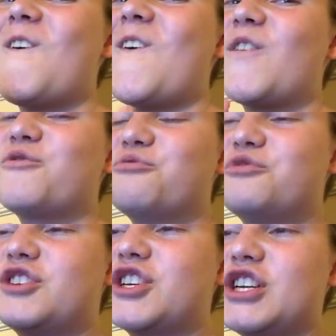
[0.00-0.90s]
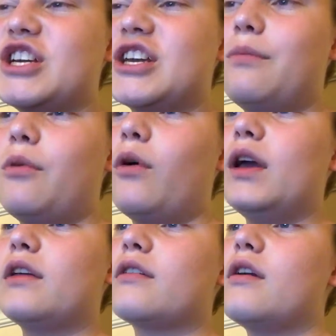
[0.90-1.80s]
You cheeky
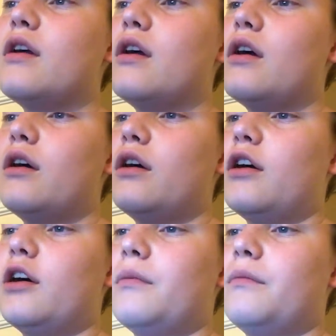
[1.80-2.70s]
boys. Um,